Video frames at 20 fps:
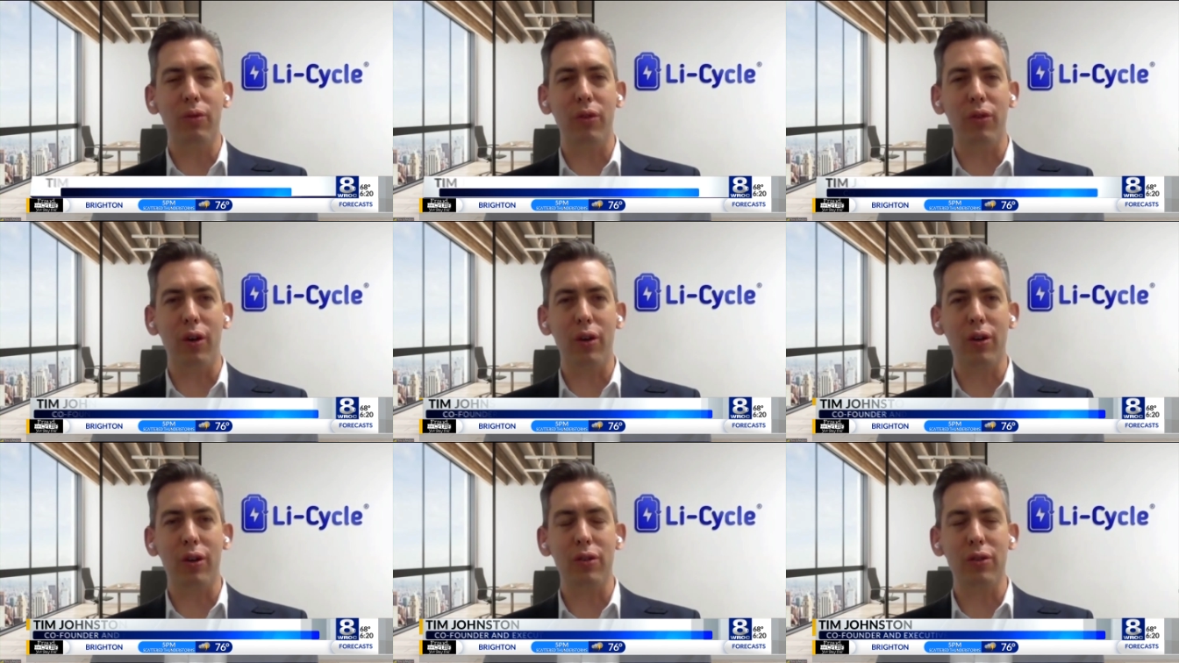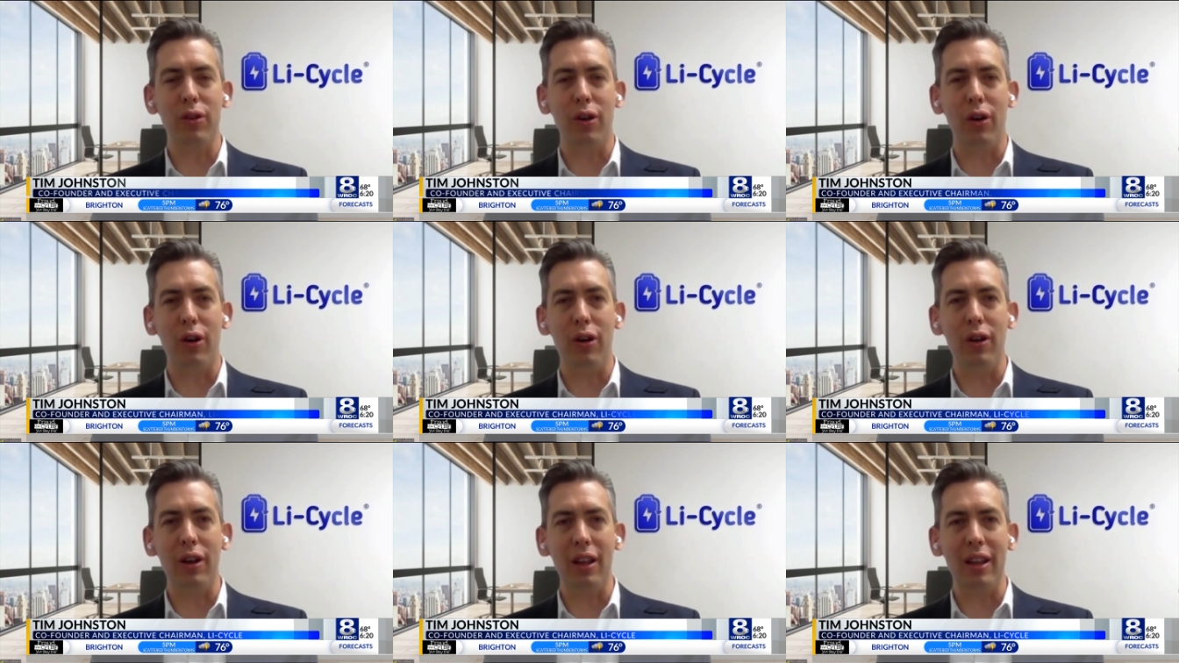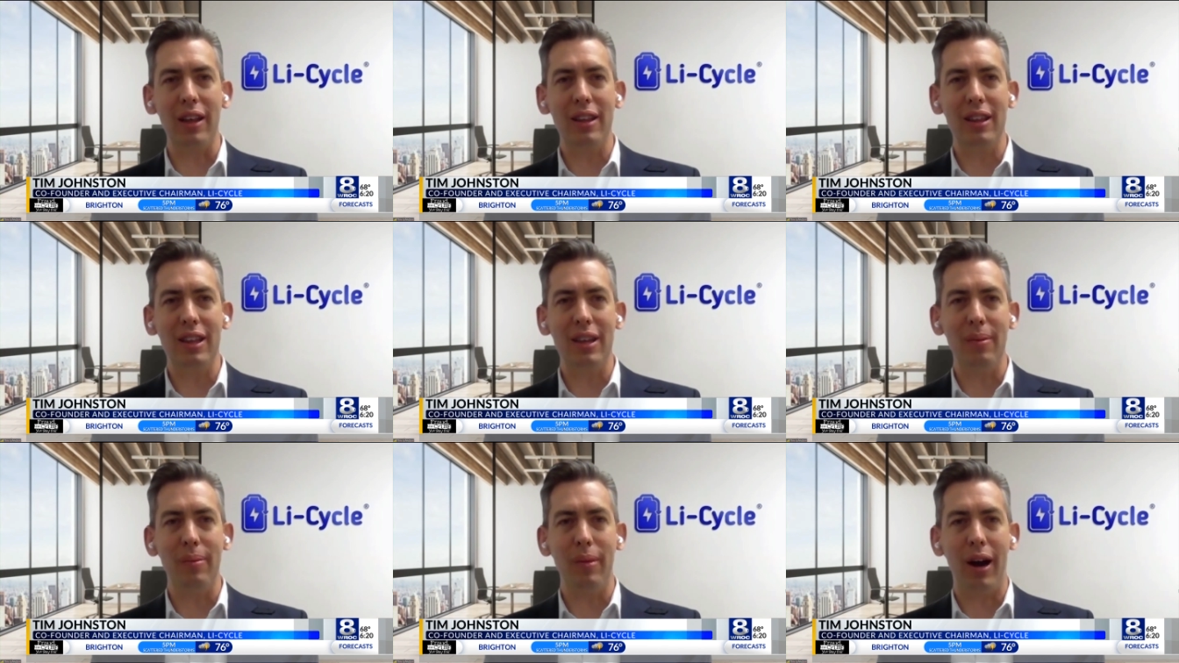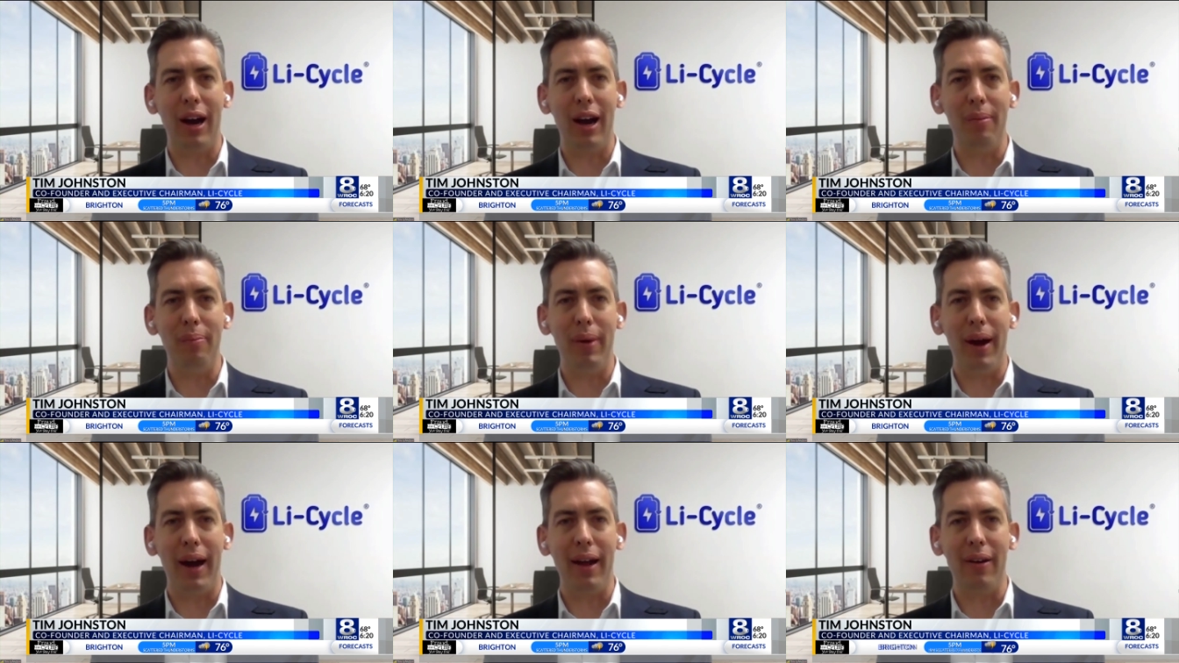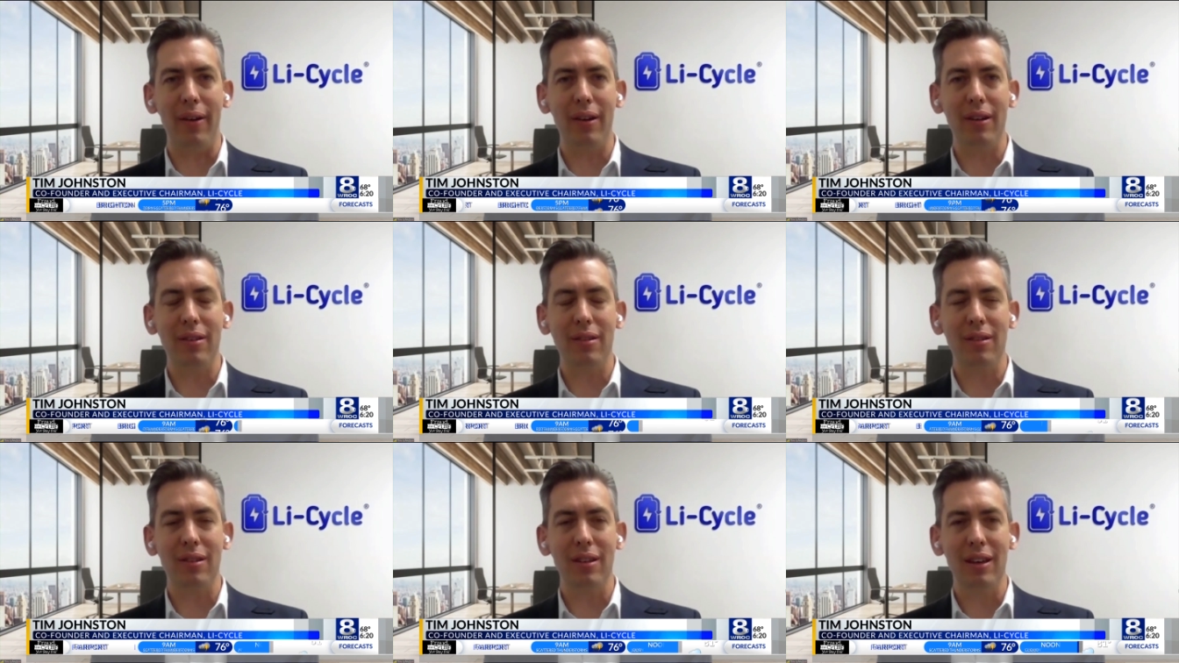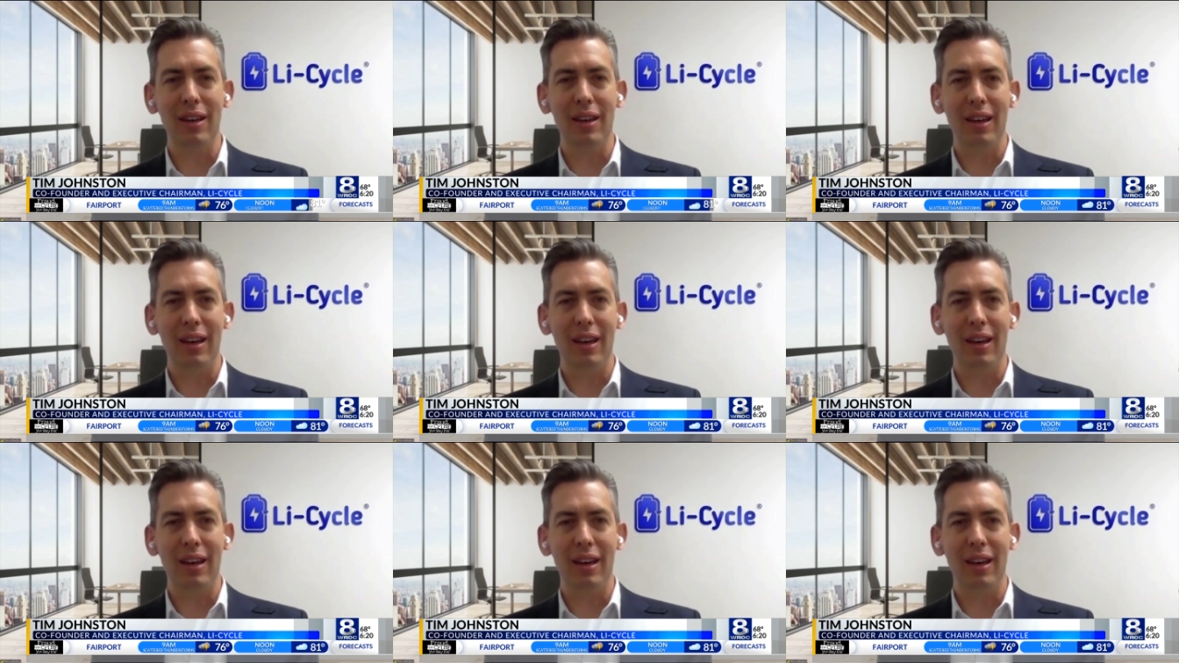We focus on lithium-ion batteries